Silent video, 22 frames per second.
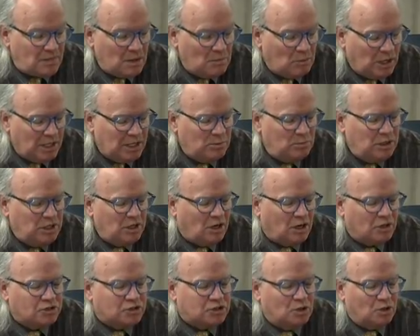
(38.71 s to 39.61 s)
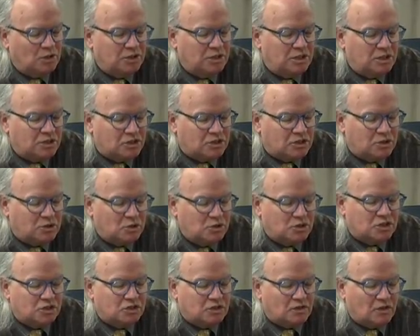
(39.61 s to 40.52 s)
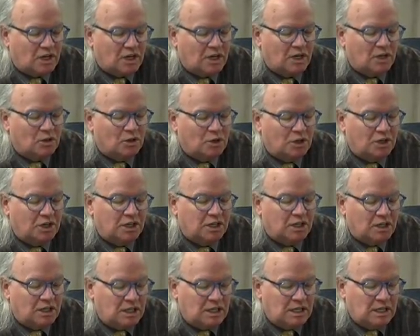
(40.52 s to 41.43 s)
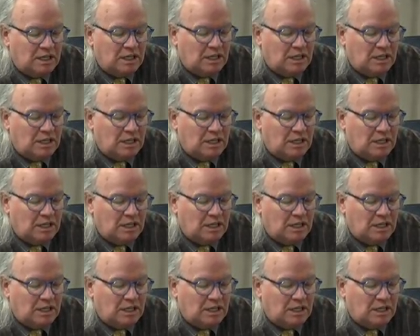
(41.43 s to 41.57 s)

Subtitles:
Might it be also that institutions of higher learning